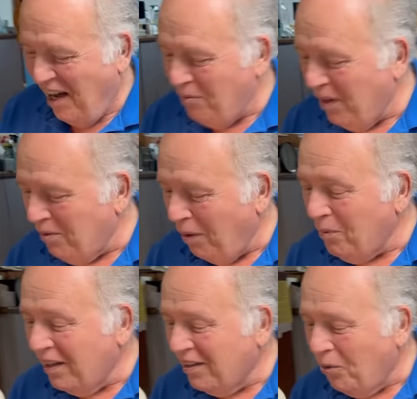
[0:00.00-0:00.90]
I'm gonna I'm
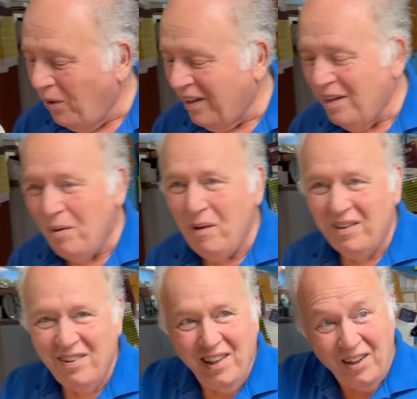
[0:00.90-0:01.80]
gonna corner them
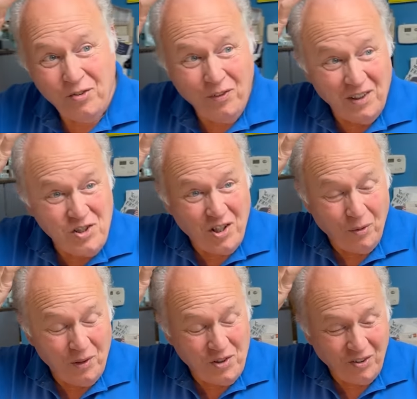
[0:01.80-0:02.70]
at the next FUN
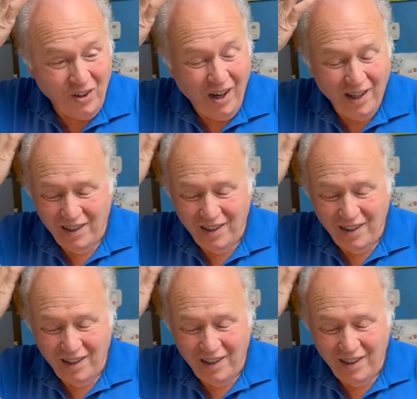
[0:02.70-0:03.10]
show in July.